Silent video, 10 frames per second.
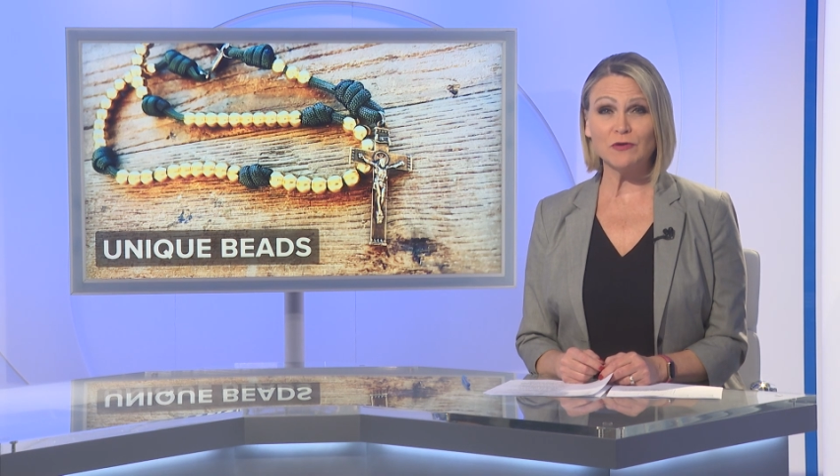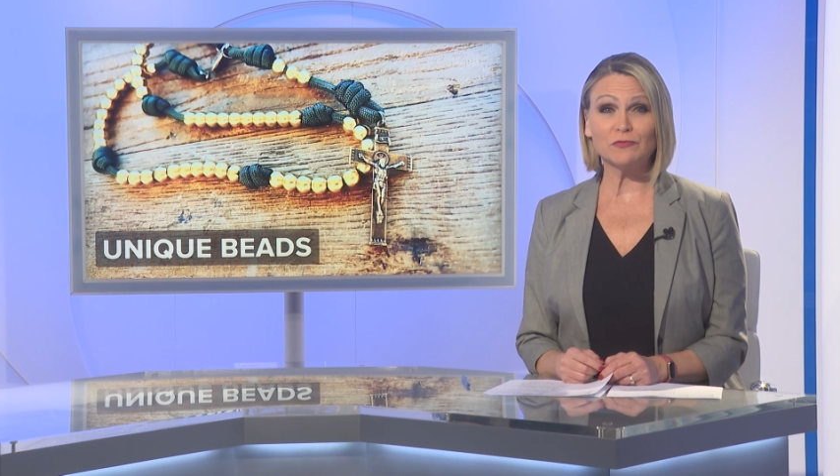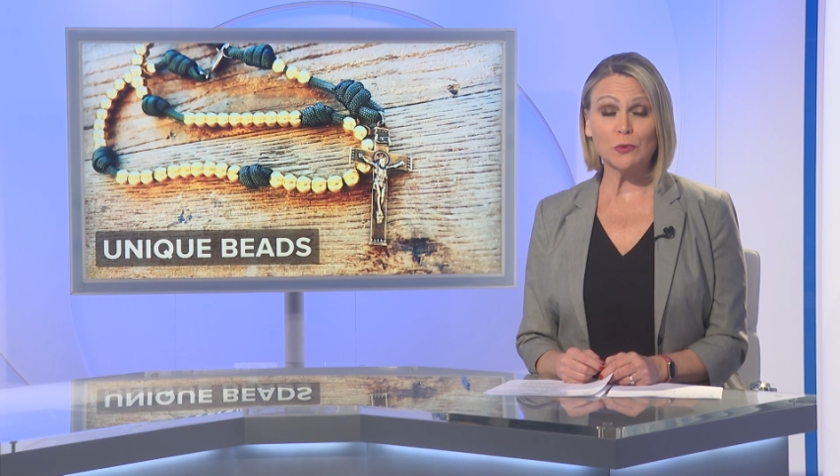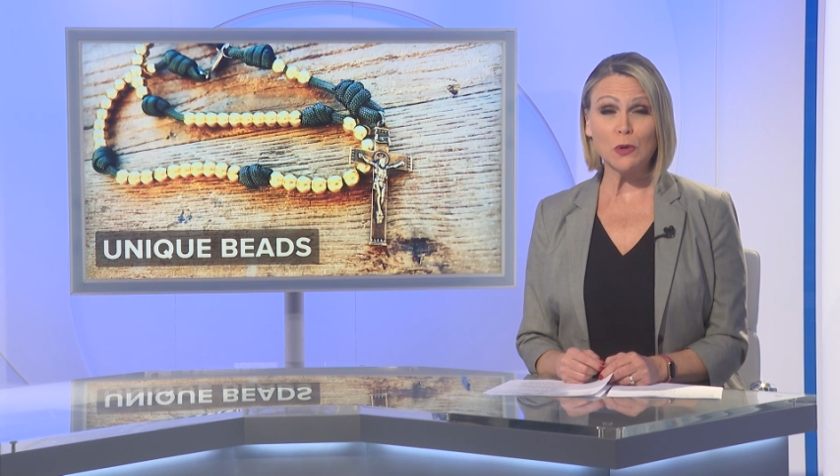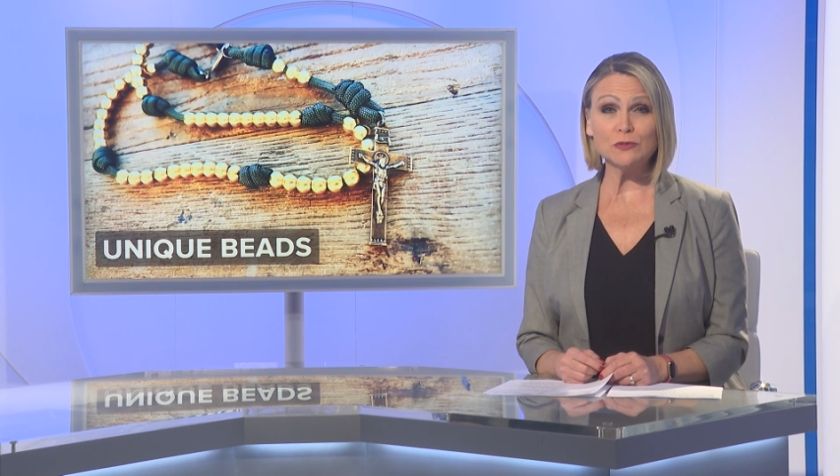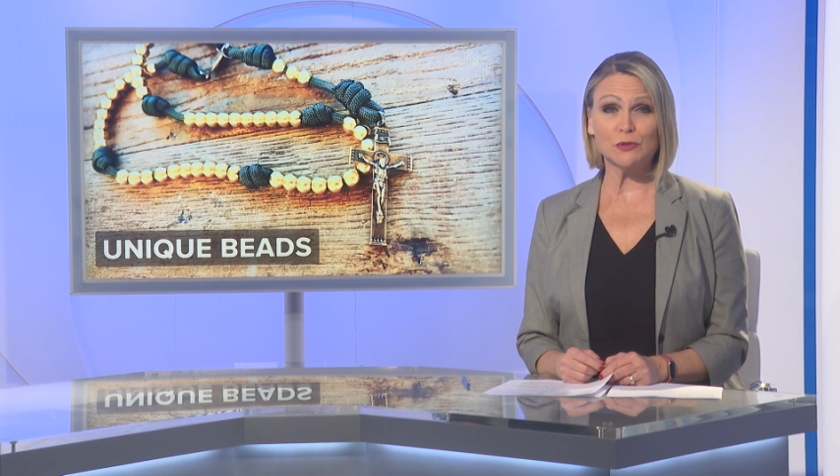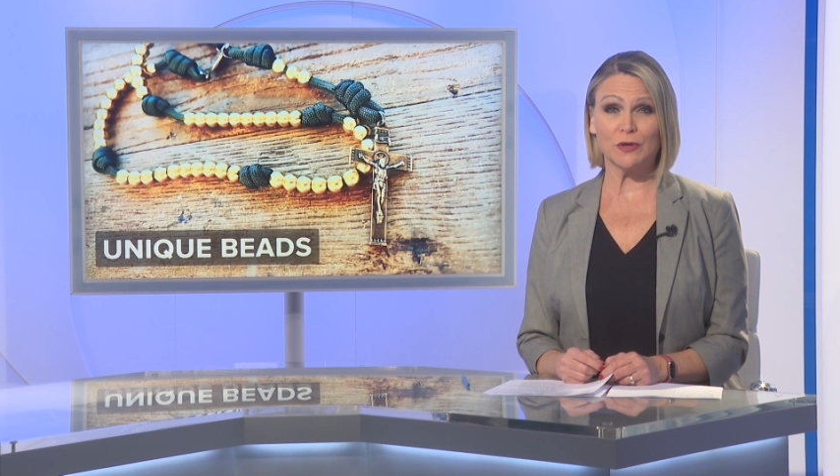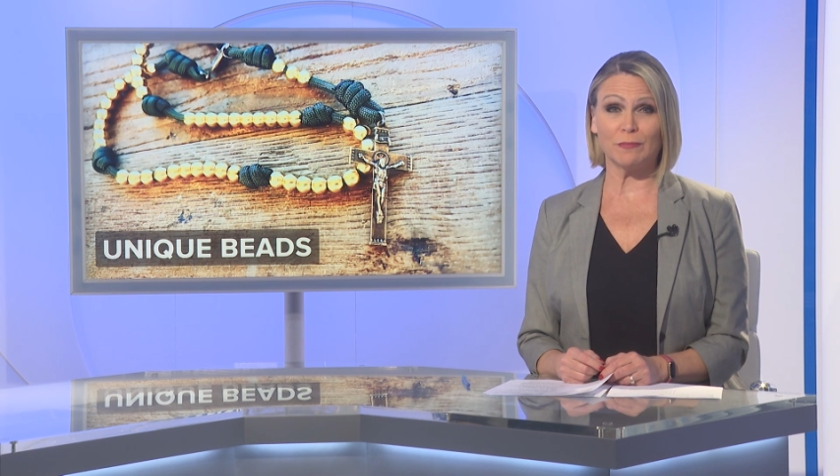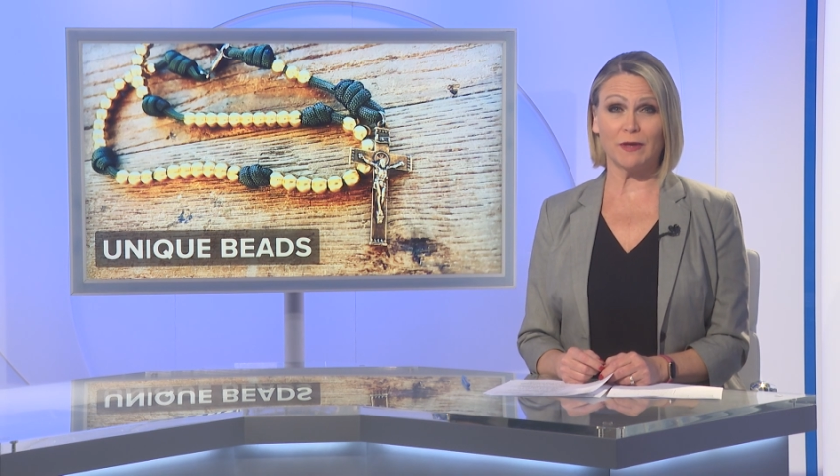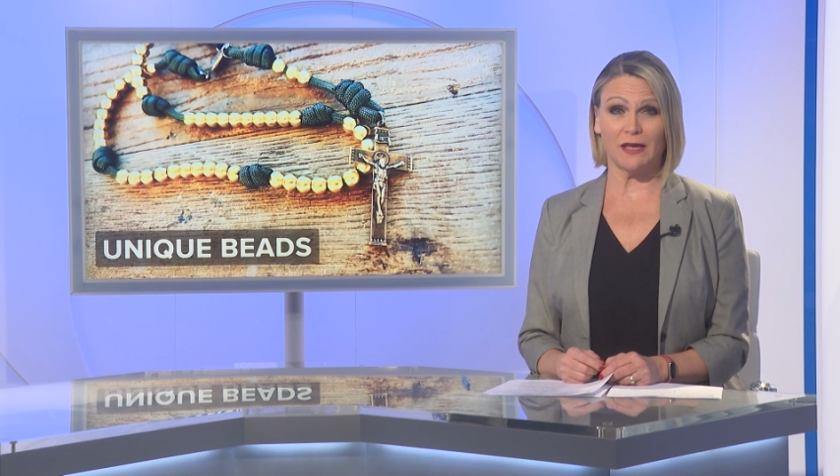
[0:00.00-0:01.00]
of
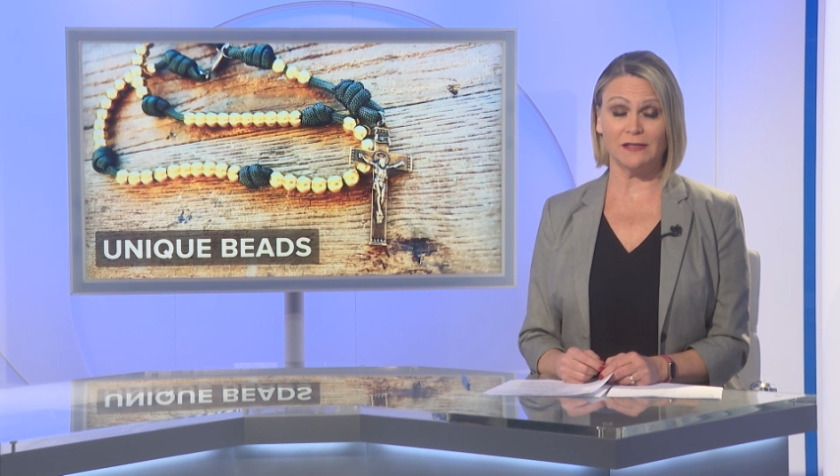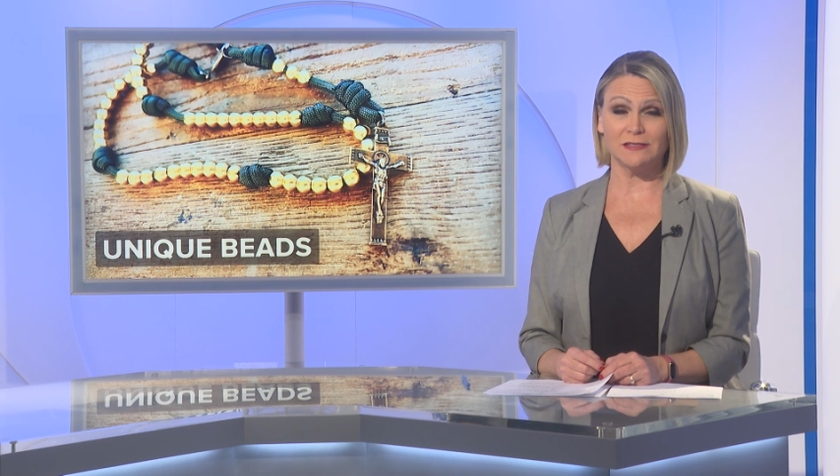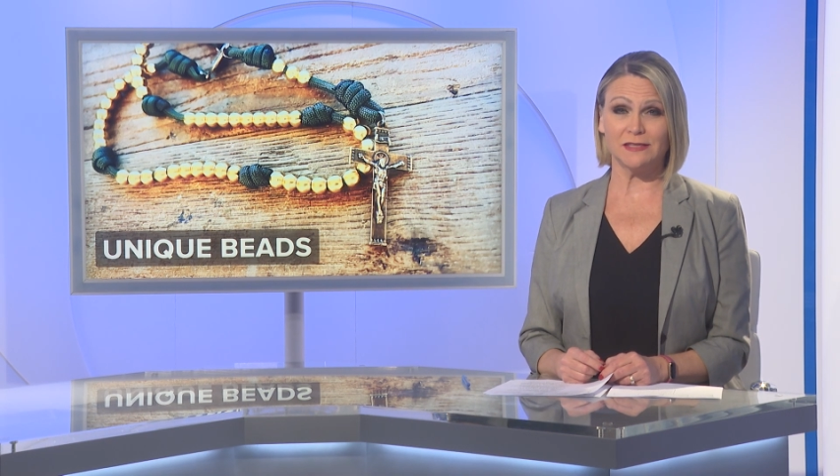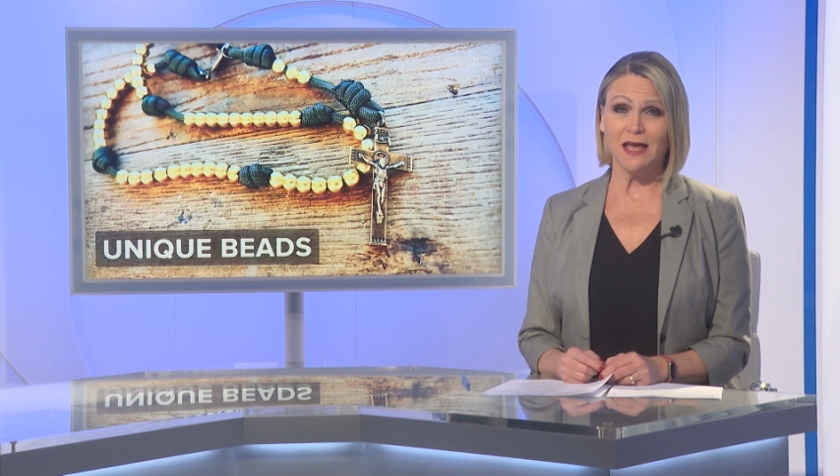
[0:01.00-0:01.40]
rosary beads.